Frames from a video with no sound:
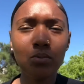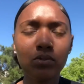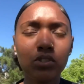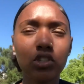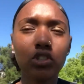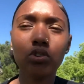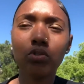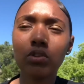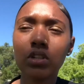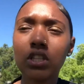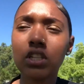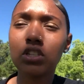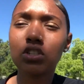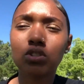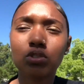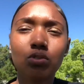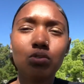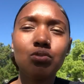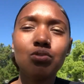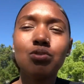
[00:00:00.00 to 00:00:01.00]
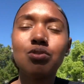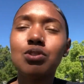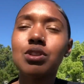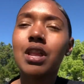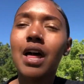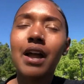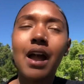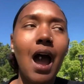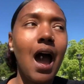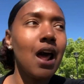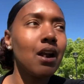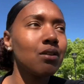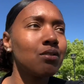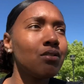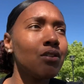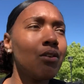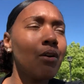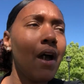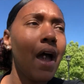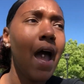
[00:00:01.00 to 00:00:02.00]
he was new to this school. I
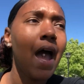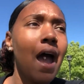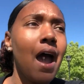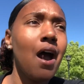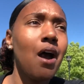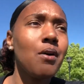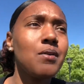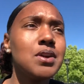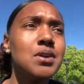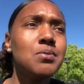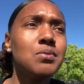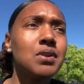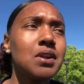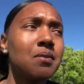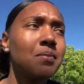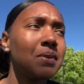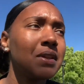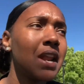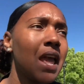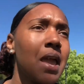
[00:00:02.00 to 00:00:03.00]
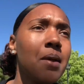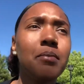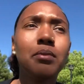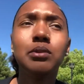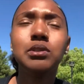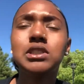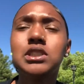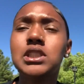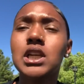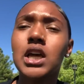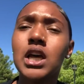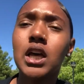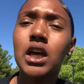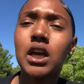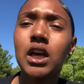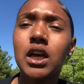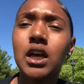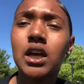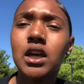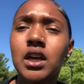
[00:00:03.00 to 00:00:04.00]
don't know how he would have been able
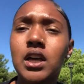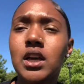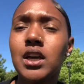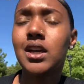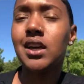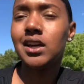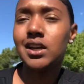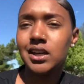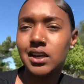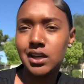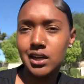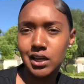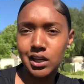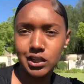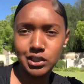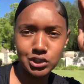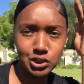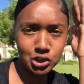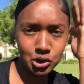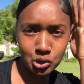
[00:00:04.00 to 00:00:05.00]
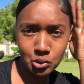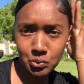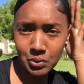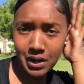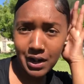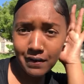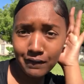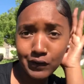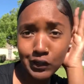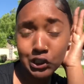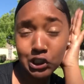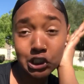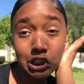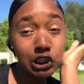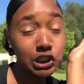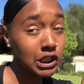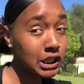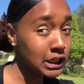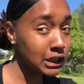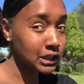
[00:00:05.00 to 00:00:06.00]
to do whatever
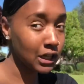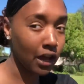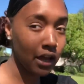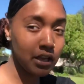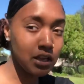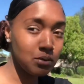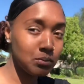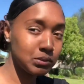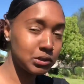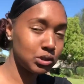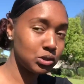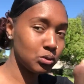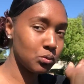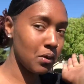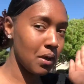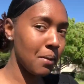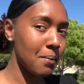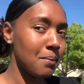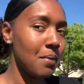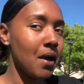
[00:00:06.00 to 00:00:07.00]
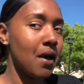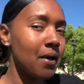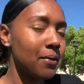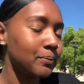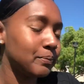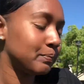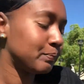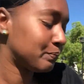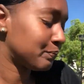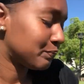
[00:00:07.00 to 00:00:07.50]
she thought he was doing. But